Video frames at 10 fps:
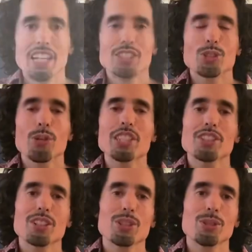So this
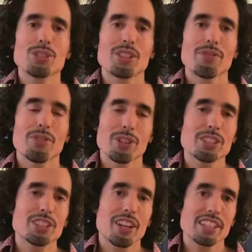concludes the
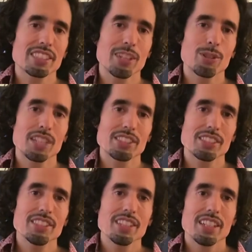first Rasgueo lesson.